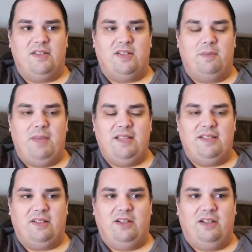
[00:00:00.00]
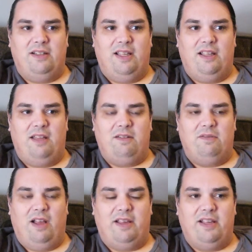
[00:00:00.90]
and, and,
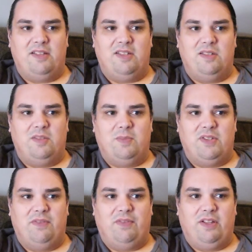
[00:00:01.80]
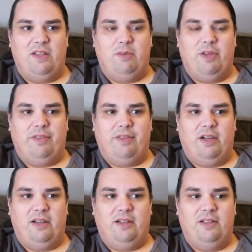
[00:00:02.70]
I guess specifically with
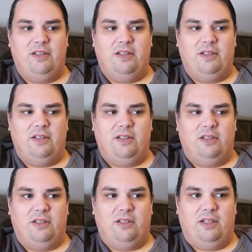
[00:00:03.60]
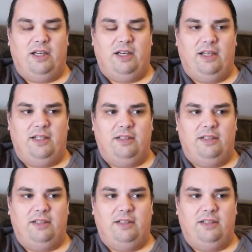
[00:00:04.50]
uh, uh,